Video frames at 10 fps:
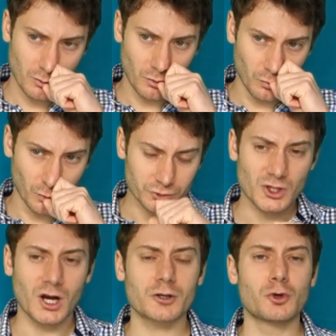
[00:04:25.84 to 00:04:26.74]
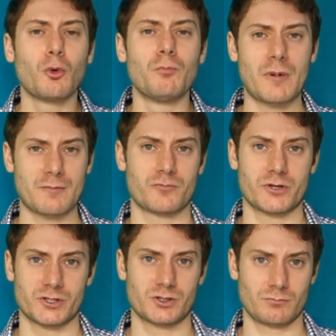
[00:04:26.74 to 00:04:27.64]
What are your
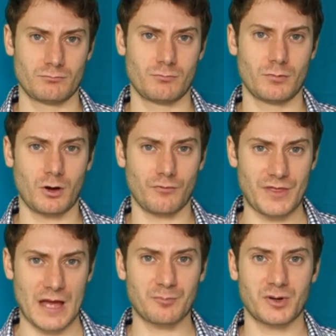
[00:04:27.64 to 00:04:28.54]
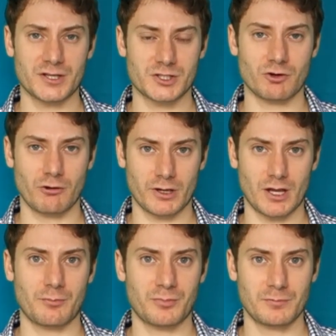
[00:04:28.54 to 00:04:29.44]
memories of that place growing
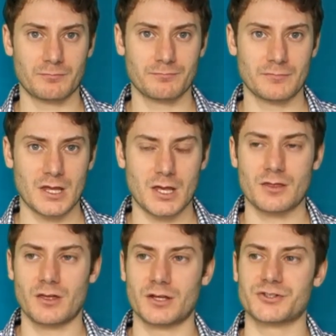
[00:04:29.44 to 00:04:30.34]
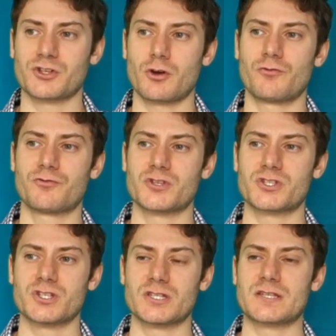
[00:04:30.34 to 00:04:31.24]
up there? So for
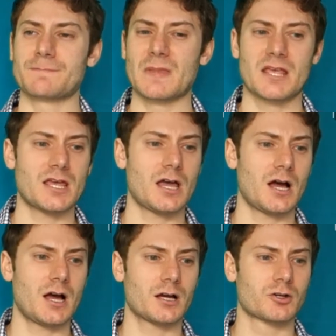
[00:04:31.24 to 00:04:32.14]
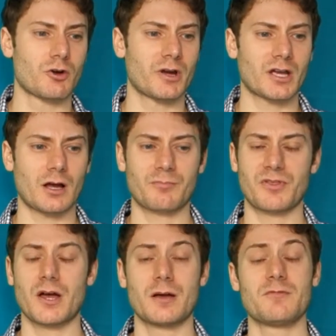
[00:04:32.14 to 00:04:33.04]
instance, growing up
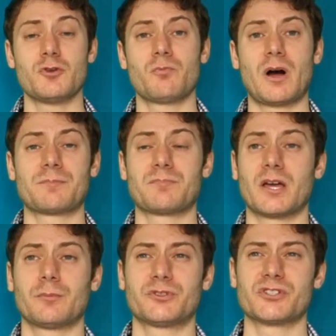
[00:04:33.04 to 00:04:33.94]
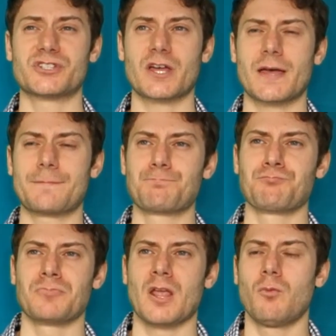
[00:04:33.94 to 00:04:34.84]
there, you might be able to say,
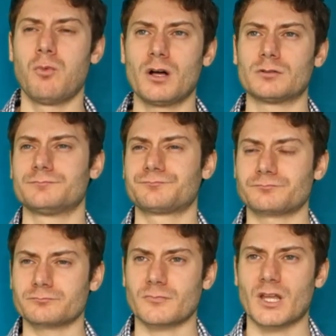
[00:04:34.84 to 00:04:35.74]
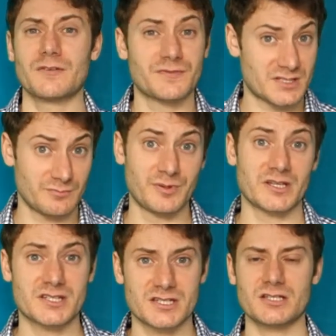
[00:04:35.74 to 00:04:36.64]
well, if it's a big
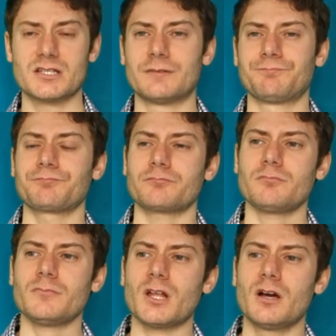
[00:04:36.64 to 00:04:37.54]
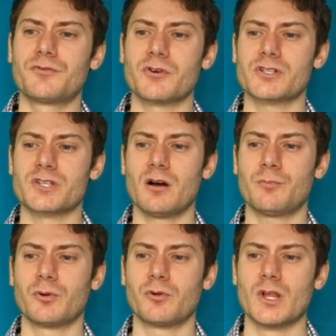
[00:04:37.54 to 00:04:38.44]
city, for
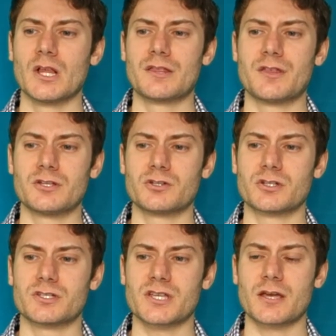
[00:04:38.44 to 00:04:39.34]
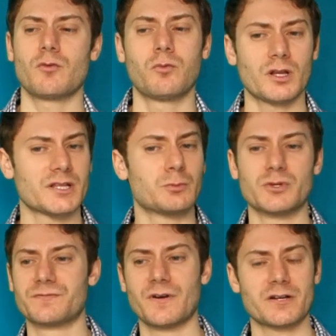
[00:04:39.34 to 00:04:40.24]
example, then you could say, well, it was
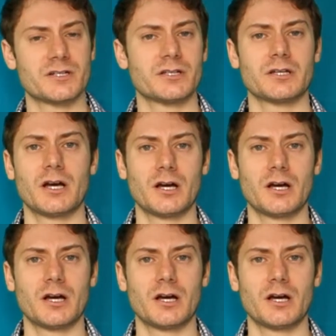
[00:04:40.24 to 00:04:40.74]
very